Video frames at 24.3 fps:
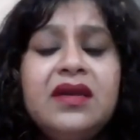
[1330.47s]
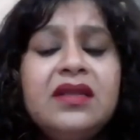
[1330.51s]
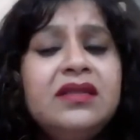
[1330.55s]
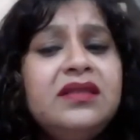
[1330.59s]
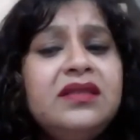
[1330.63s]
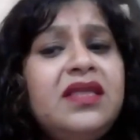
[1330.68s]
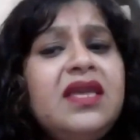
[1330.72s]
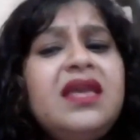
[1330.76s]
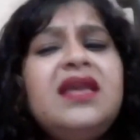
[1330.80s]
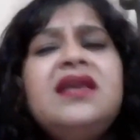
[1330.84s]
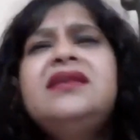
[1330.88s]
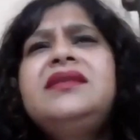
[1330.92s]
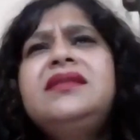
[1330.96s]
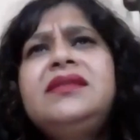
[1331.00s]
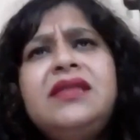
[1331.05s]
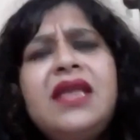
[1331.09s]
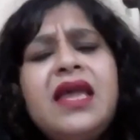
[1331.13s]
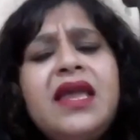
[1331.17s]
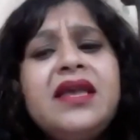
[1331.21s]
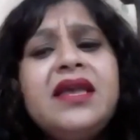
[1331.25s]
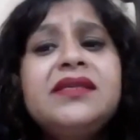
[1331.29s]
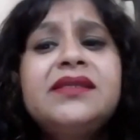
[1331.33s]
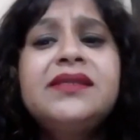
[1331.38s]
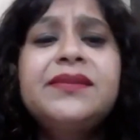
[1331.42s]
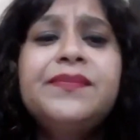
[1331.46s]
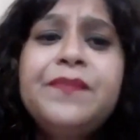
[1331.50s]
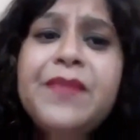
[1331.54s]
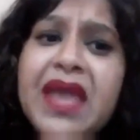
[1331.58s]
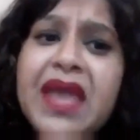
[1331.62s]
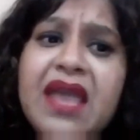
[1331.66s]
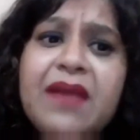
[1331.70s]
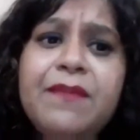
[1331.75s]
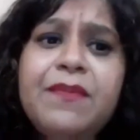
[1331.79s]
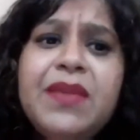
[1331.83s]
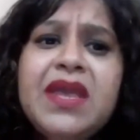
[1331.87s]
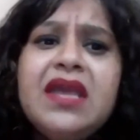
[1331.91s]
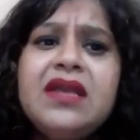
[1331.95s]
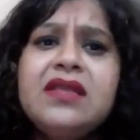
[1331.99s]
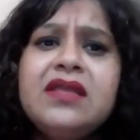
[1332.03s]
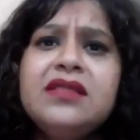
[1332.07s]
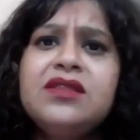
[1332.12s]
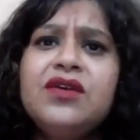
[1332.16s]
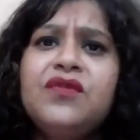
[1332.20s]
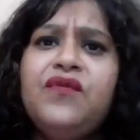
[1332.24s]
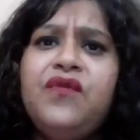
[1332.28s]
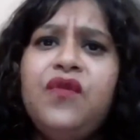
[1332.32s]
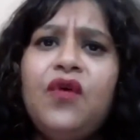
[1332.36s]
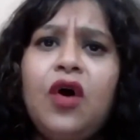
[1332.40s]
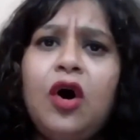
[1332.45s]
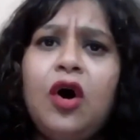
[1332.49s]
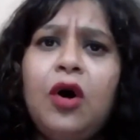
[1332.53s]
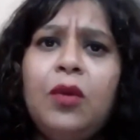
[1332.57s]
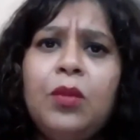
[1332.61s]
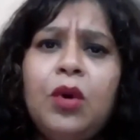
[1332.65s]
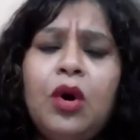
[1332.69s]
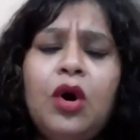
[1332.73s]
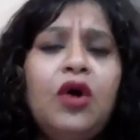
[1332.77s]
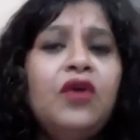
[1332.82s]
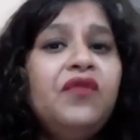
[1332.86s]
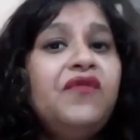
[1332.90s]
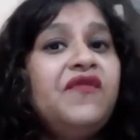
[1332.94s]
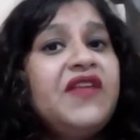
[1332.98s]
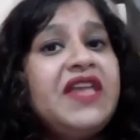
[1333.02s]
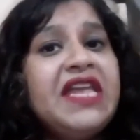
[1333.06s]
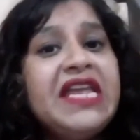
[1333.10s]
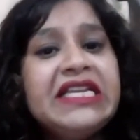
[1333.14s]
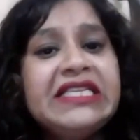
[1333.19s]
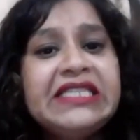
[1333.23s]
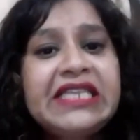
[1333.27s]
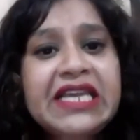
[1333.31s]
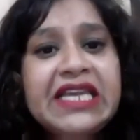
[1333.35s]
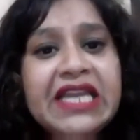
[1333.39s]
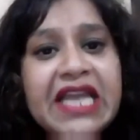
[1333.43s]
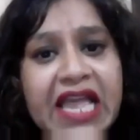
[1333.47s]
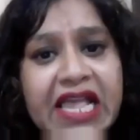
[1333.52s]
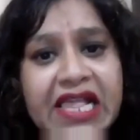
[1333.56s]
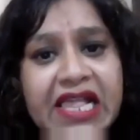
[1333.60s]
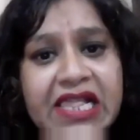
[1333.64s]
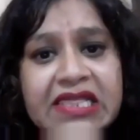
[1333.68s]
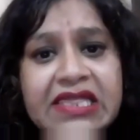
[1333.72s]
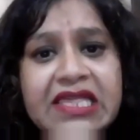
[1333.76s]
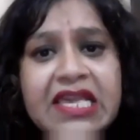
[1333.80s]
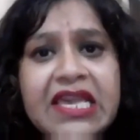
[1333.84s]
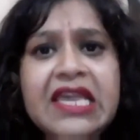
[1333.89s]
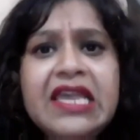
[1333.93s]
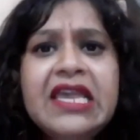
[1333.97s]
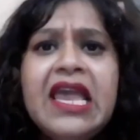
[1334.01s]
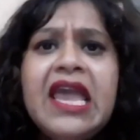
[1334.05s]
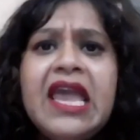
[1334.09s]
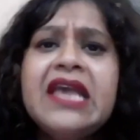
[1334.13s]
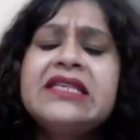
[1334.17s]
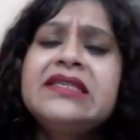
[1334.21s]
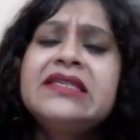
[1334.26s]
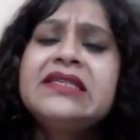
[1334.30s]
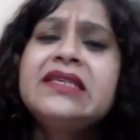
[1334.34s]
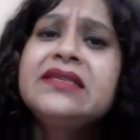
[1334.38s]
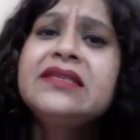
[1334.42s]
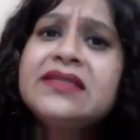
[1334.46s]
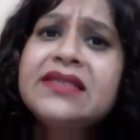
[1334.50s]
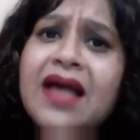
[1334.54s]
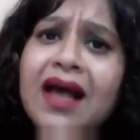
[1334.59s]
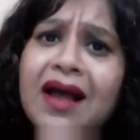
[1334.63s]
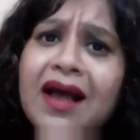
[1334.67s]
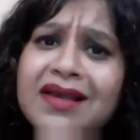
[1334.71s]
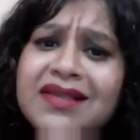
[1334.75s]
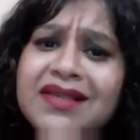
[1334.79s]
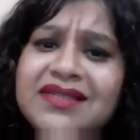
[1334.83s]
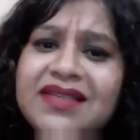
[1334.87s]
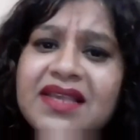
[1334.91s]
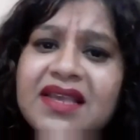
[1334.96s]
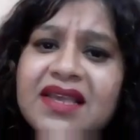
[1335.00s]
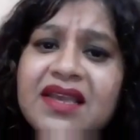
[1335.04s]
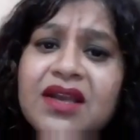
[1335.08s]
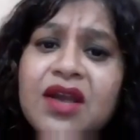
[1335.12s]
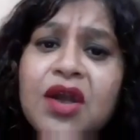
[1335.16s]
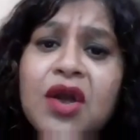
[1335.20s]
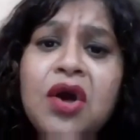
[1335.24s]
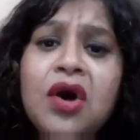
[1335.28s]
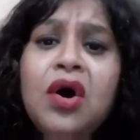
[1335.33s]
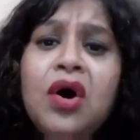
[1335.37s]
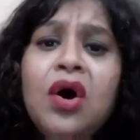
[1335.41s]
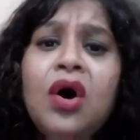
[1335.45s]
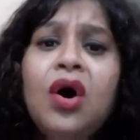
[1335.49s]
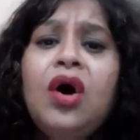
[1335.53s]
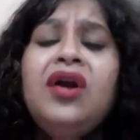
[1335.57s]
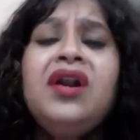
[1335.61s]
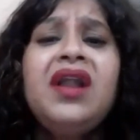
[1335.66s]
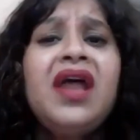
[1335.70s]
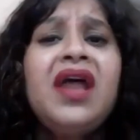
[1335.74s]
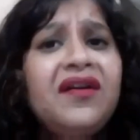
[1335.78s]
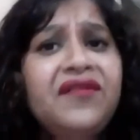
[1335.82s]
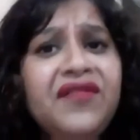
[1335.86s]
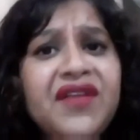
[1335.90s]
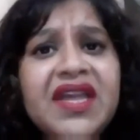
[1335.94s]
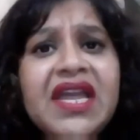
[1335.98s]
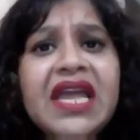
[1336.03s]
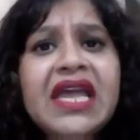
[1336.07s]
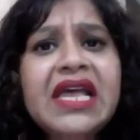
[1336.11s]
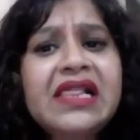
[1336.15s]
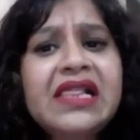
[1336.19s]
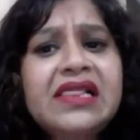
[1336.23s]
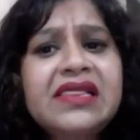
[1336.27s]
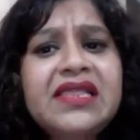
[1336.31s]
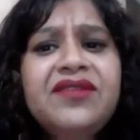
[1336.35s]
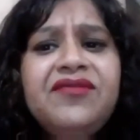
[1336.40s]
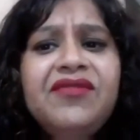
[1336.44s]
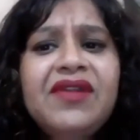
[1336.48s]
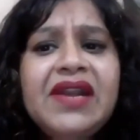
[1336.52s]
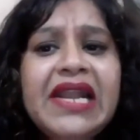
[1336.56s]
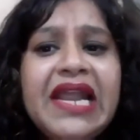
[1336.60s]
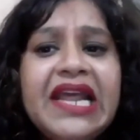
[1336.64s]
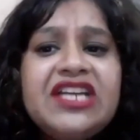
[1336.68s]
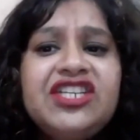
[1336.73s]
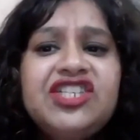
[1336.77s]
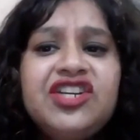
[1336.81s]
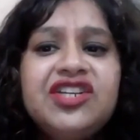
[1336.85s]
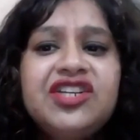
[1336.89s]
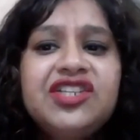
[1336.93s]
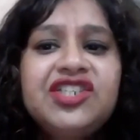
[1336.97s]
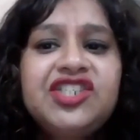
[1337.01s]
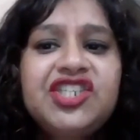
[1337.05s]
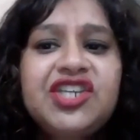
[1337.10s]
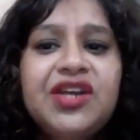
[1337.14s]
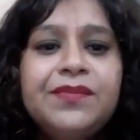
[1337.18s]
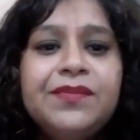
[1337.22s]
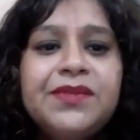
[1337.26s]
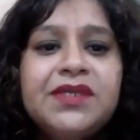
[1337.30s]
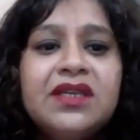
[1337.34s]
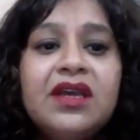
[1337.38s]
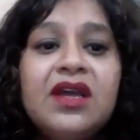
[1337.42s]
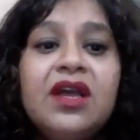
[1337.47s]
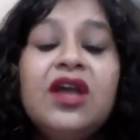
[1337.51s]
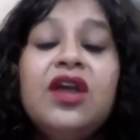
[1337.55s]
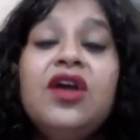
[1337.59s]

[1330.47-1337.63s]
These things may be in the form of eating healthy, exercising, or having healthy relationships.